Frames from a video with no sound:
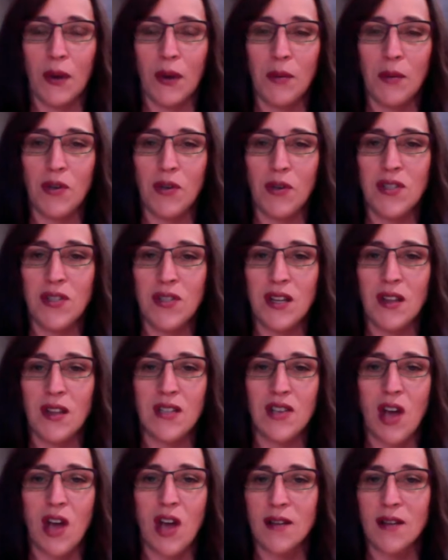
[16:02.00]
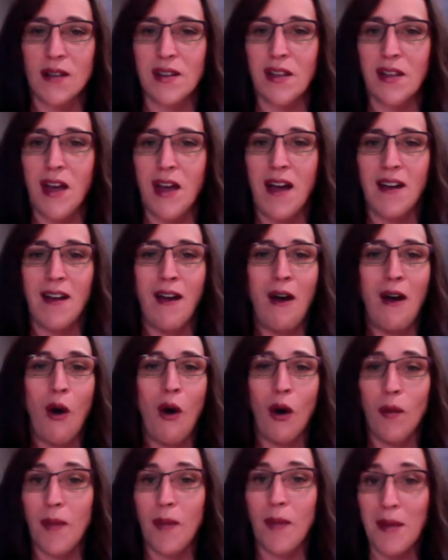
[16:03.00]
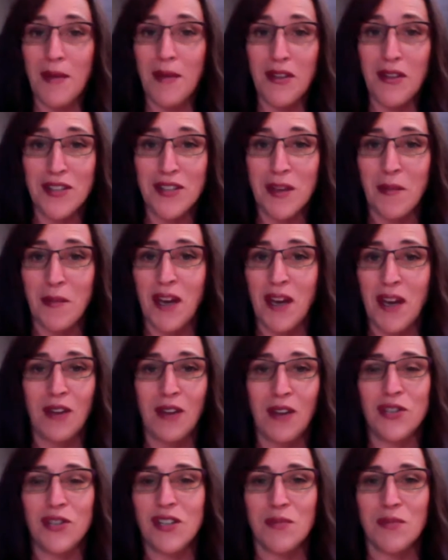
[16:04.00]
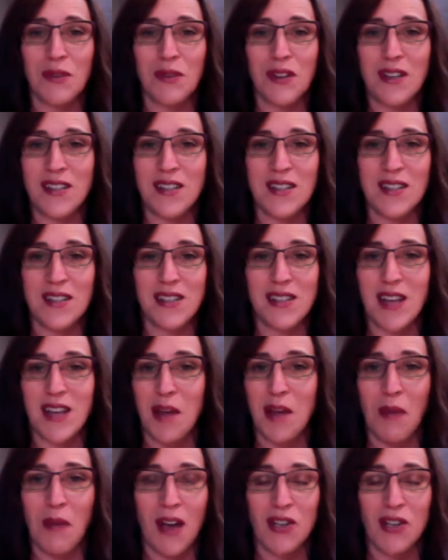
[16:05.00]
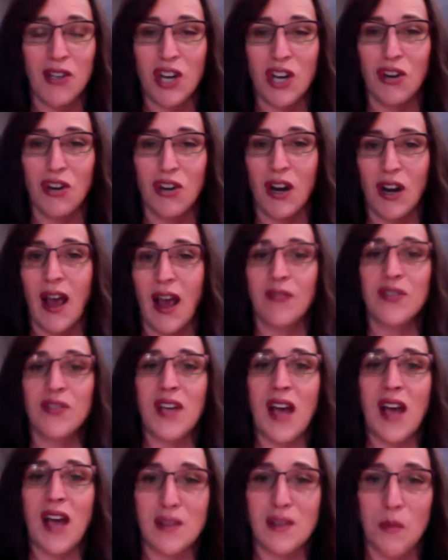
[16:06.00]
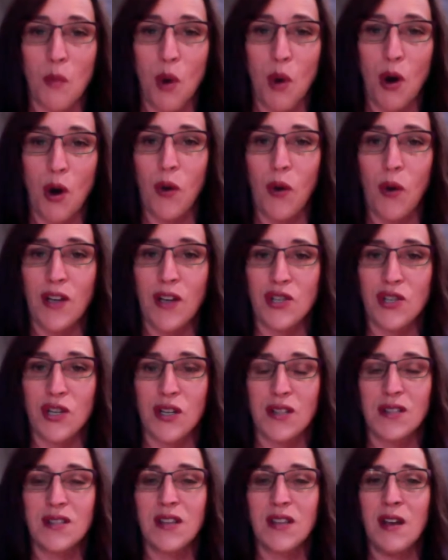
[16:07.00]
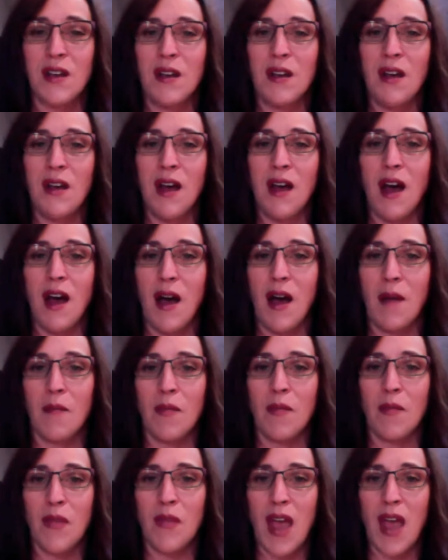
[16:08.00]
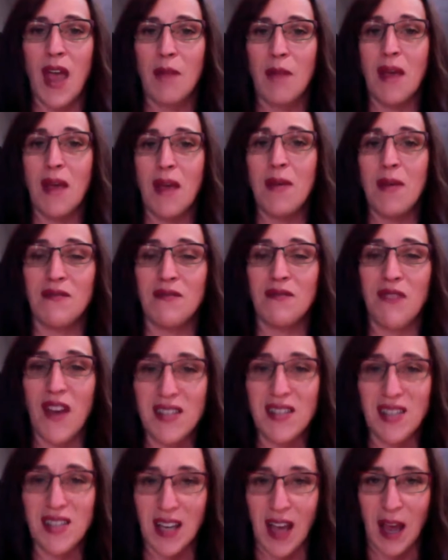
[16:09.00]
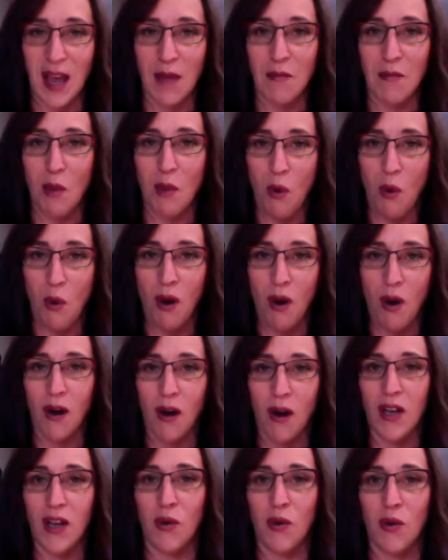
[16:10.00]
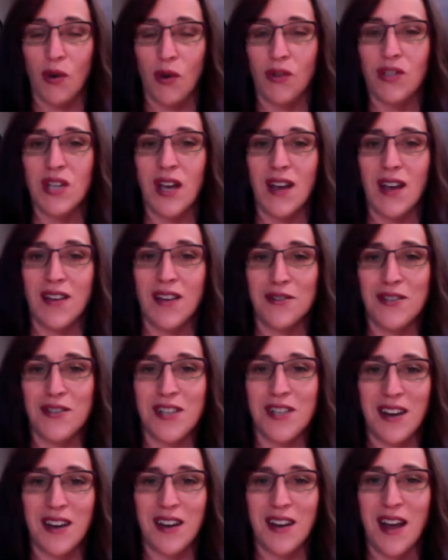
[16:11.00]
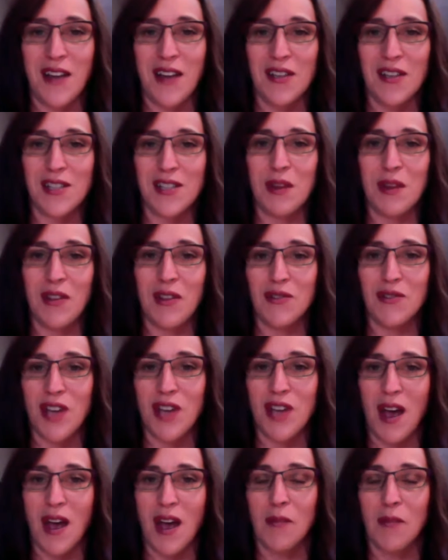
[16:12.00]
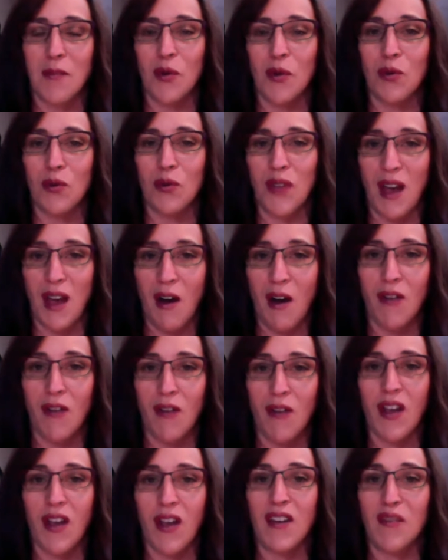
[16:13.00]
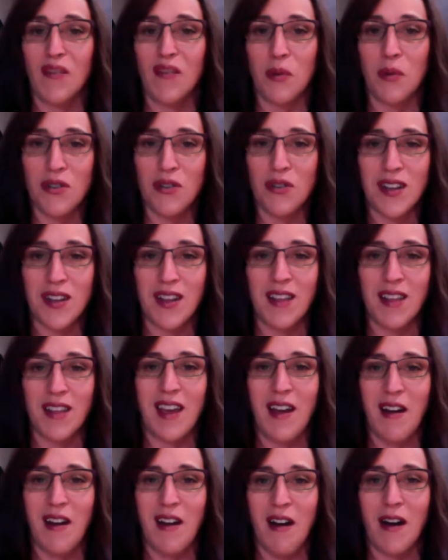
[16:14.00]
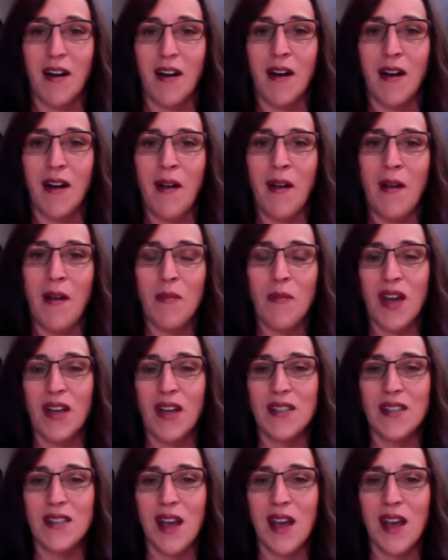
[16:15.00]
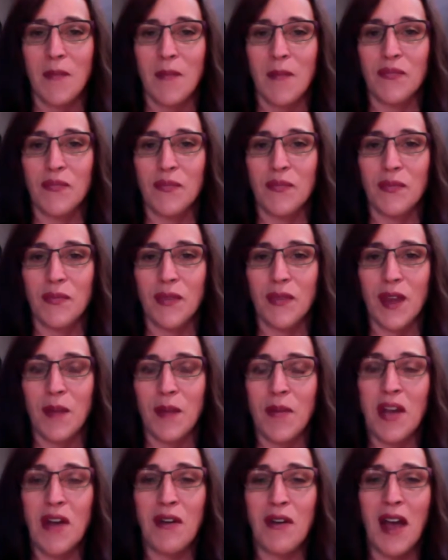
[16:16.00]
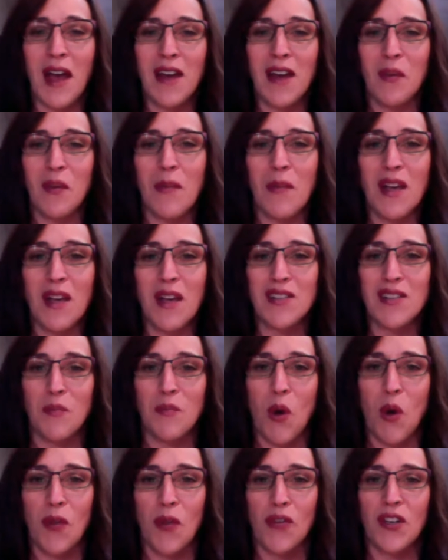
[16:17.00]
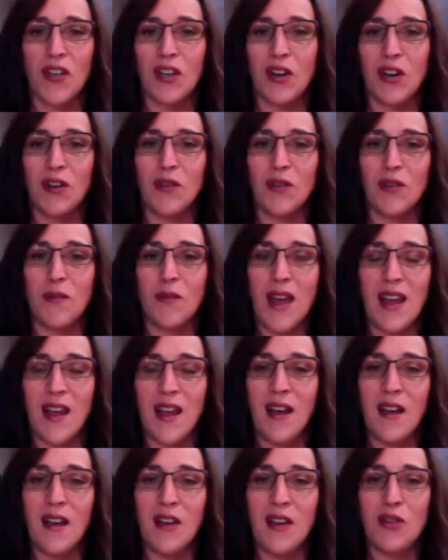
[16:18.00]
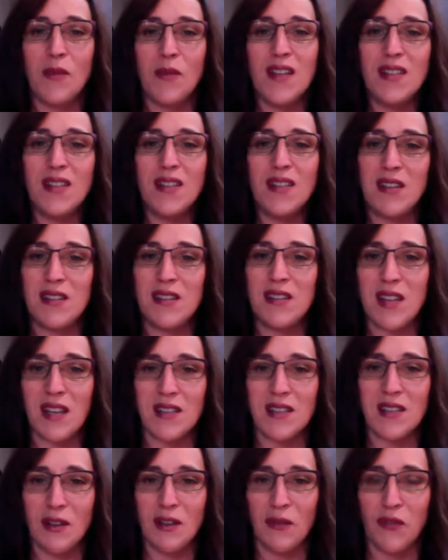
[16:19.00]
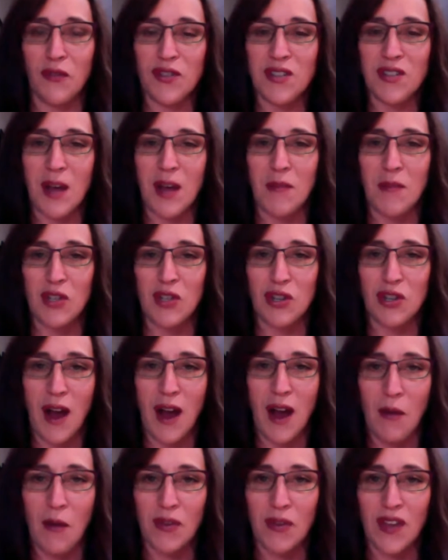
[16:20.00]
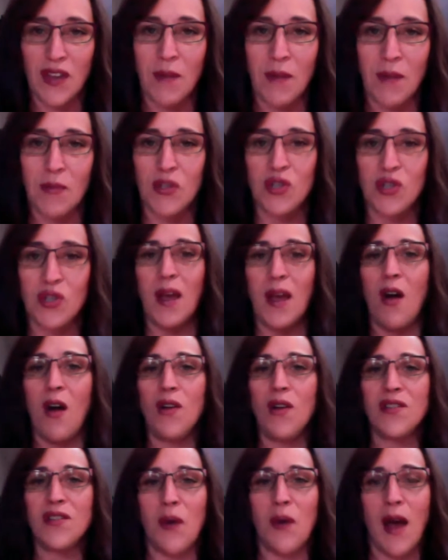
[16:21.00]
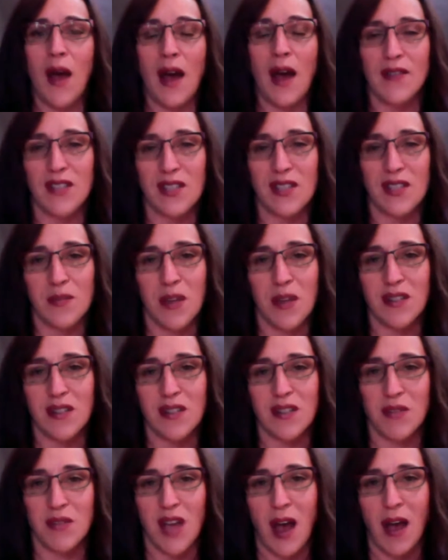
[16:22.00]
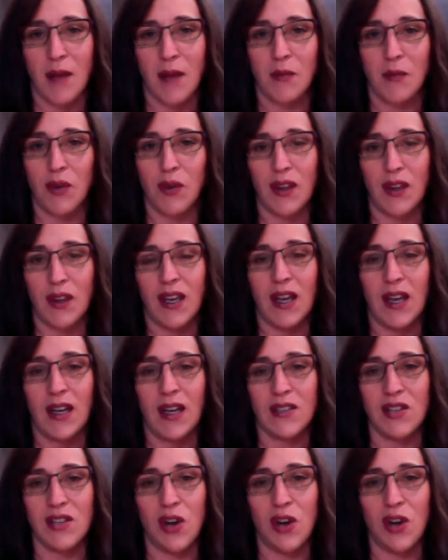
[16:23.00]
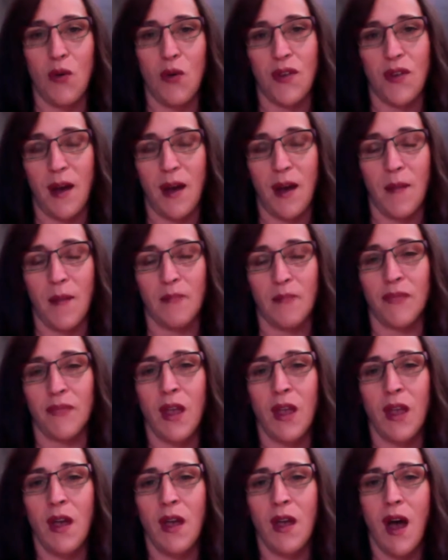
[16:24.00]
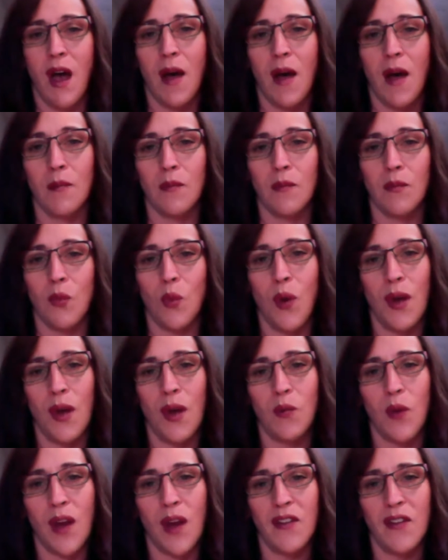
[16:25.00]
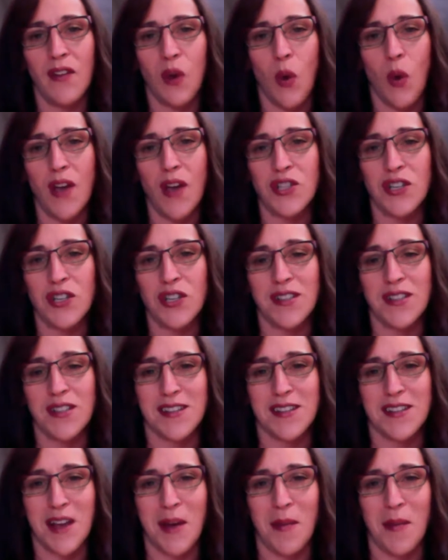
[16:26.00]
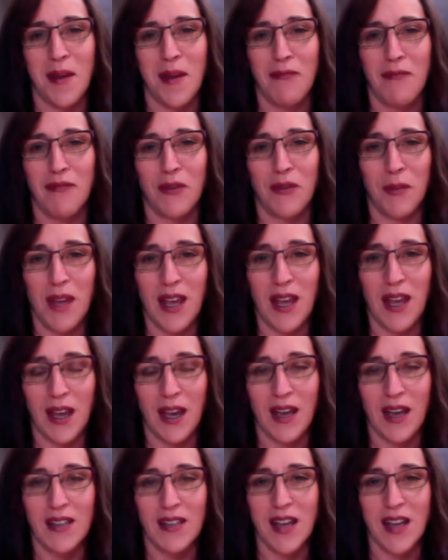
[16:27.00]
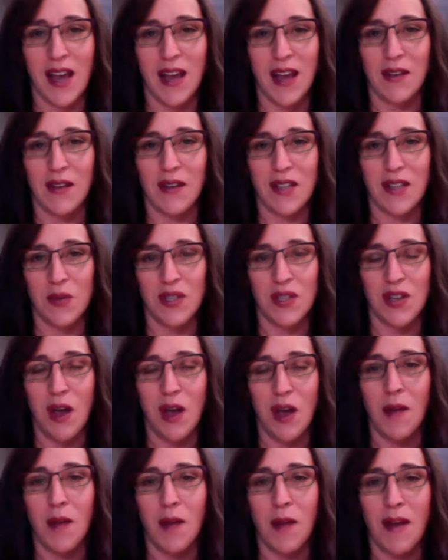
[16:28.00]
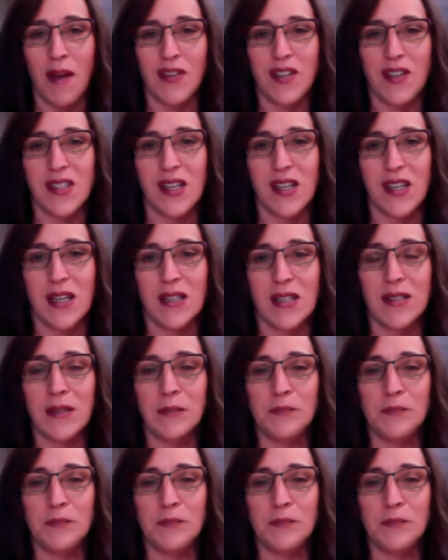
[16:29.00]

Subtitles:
person that talks a lot, or maybe there's somebody who just really doesn't say much, and you're going to have to ask more questions and maybe investigate more in order to understand how they spend their time or who they are, the kind of person that they are. But I'm hearing kind of a mix of both. That, you know, you may see these things in the first time that you're out with them, but you may also have to spend some time really getting to know them. One of the questions that's coming up for me as we talk about this is,